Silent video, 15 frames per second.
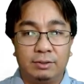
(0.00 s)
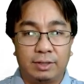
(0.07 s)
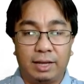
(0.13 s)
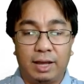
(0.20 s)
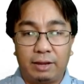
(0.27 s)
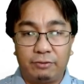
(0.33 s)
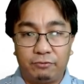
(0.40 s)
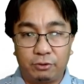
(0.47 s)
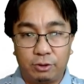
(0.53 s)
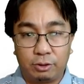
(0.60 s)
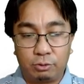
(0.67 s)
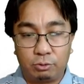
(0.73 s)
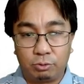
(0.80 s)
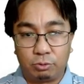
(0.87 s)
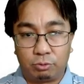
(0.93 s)
Okay, I
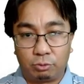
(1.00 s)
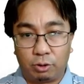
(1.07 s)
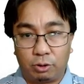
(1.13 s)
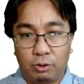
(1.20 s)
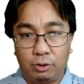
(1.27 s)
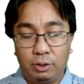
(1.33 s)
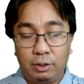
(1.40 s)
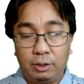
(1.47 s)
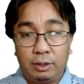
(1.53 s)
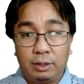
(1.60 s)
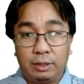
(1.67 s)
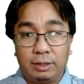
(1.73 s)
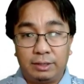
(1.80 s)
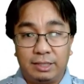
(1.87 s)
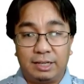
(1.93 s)
forgot to draw
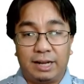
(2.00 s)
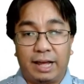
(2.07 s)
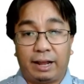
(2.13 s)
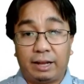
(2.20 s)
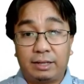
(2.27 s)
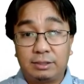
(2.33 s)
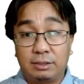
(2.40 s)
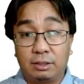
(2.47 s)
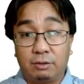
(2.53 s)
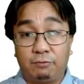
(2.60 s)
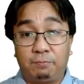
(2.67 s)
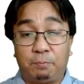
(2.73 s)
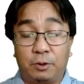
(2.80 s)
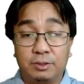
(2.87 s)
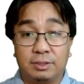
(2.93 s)
the direction
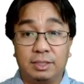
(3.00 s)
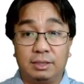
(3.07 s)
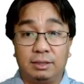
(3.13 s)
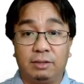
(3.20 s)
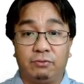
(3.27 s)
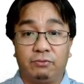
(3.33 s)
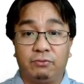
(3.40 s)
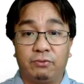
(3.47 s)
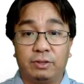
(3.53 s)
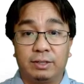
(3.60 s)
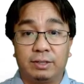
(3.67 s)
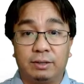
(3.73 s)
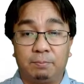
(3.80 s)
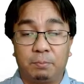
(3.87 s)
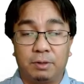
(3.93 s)
of positive,
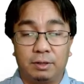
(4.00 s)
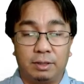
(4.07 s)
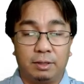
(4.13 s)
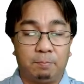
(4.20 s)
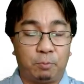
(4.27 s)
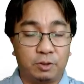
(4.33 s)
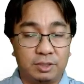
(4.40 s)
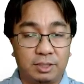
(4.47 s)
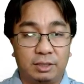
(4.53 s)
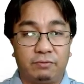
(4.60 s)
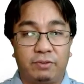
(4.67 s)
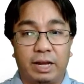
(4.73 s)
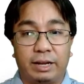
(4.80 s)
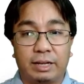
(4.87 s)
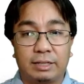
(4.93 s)
the
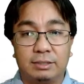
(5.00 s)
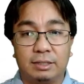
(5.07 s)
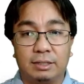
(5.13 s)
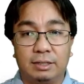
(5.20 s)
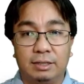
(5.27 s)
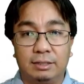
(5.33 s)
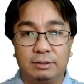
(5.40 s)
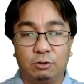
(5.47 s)
positive direction here.